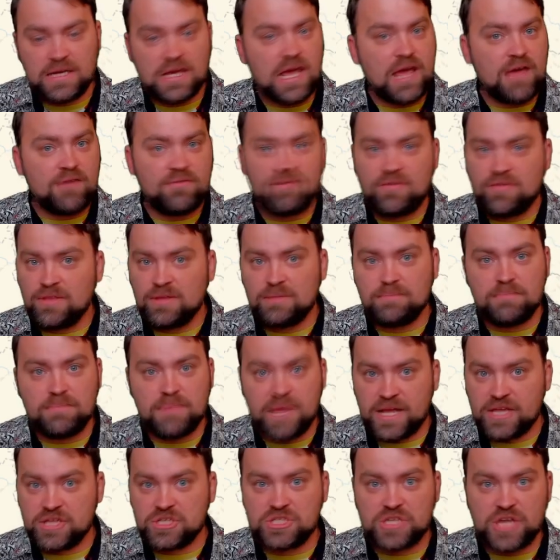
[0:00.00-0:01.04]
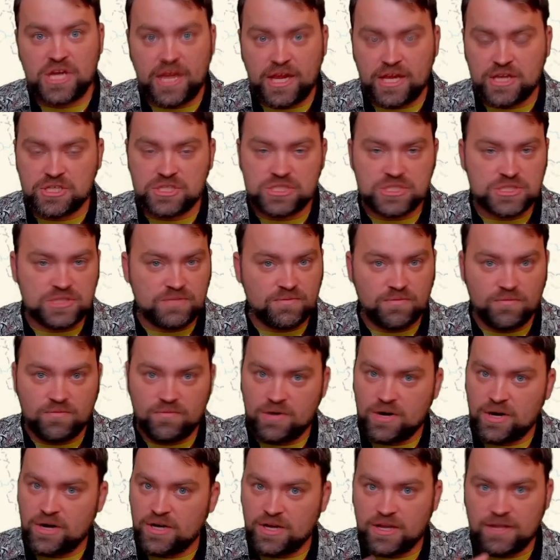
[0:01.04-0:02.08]
everything may change
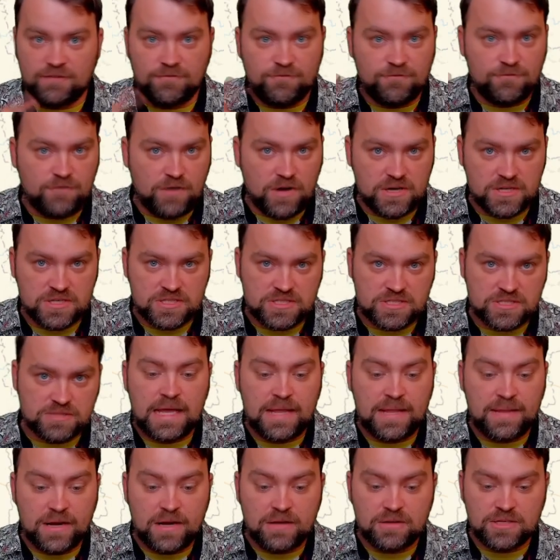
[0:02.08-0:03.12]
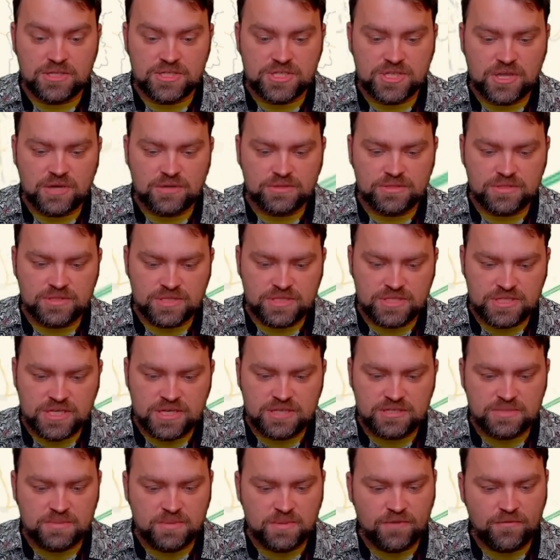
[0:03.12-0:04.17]
very fast. Now let's go to the
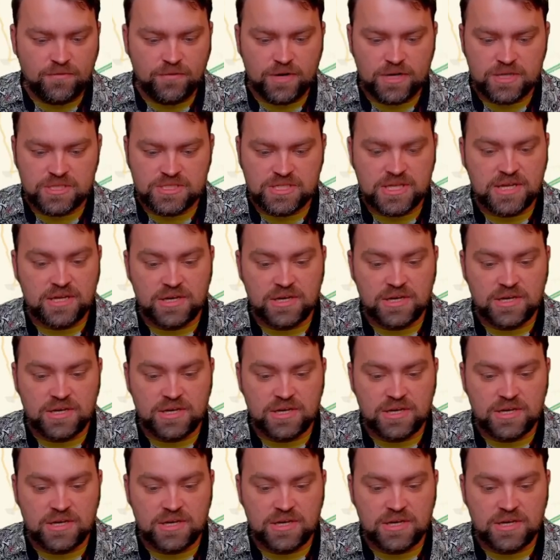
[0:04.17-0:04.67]
south, my friends.